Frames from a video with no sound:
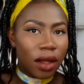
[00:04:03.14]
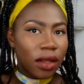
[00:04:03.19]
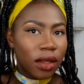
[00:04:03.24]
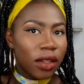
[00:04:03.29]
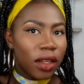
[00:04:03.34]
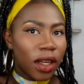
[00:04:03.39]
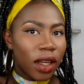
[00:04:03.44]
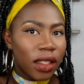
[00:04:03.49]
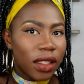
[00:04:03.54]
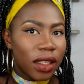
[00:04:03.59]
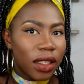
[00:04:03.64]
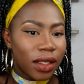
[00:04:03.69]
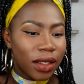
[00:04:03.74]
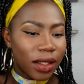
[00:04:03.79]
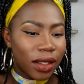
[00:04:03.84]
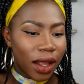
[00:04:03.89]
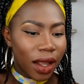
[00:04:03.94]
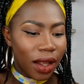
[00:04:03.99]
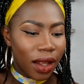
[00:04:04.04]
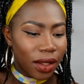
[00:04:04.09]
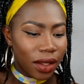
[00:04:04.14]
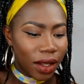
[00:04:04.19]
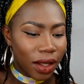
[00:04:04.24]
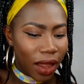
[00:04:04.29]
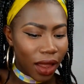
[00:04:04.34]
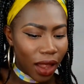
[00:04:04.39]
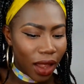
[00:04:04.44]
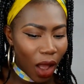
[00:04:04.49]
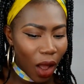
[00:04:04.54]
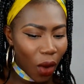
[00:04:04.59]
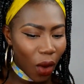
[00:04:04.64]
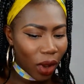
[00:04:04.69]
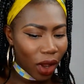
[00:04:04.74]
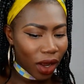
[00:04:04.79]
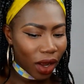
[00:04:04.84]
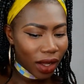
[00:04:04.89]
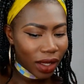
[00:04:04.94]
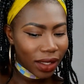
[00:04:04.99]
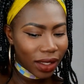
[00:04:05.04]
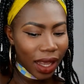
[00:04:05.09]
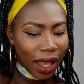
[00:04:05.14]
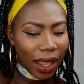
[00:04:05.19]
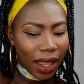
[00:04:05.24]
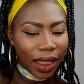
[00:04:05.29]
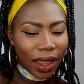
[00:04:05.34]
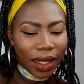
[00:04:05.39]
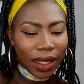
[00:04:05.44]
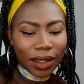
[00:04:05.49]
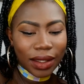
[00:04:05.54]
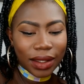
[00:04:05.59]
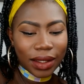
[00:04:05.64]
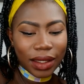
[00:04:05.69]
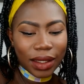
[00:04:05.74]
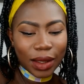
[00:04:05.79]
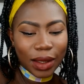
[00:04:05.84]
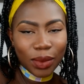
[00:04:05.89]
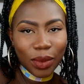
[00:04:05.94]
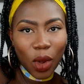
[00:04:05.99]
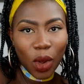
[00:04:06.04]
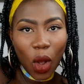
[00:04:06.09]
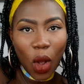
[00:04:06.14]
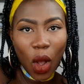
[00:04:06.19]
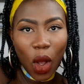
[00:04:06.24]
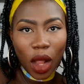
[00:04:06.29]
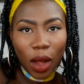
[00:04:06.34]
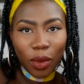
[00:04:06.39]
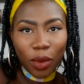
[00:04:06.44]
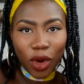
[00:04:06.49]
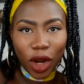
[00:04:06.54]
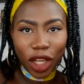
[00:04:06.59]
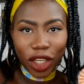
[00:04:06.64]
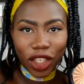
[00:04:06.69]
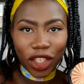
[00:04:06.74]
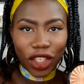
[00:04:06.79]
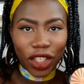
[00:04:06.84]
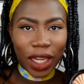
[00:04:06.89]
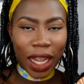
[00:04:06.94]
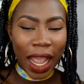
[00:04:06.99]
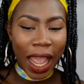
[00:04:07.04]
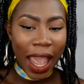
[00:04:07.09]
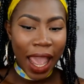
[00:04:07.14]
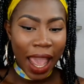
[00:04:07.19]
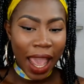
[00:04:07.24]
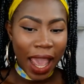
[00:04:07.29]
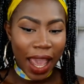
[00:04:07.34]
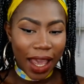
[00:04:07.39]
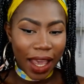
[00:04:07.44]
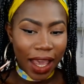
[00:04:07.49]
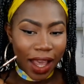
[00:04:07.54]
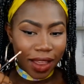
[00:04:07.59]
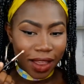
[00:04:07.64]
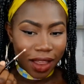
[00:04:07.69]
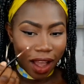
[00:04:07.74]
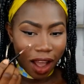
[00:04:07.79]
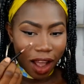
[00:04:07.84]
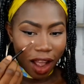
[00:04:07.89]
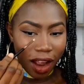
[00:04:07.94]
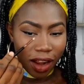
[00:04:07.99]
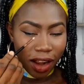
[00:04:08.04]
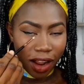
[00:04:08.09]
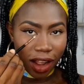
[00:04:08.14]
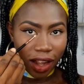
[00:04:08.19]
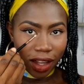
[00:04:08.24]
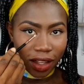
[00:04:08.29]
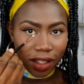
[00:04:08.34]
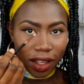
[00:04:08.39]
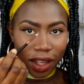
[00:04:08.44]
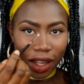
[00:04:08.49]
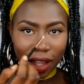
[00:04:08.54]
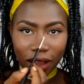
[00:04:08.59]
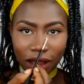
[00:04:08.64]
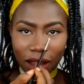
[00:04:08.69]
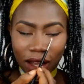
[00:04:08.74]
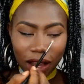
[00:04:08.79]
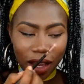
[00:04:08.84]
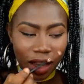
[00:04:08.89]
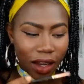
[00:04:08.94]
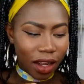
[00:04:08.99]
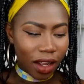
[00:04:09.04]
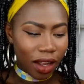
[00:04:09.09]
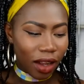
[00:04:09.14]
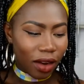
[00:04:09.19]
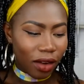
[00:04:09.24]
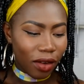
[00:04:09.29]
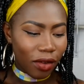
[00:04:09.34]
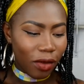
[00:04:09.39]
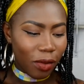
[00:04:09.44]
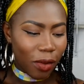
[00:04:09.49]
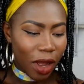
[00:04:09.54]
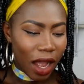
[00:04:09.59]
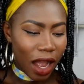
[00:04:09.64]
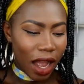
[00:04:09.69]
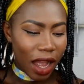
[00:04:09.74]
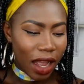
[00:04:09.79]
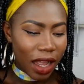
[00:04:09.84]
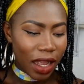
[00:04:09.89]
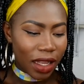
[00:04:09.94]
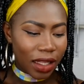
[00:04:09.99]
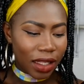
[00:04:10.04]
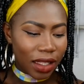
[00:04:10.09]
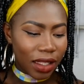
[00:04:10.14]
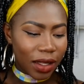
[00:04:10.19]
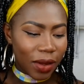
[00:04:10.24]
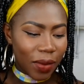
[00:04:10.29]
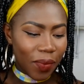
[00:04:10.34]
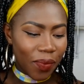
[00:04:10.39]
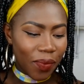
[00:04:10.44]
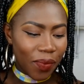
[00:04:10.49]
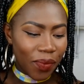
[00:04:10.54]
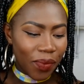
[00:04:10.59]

As you guys can see. So now we're gonna take this smaller brush and get the highlighter at the inner corner of my eyes.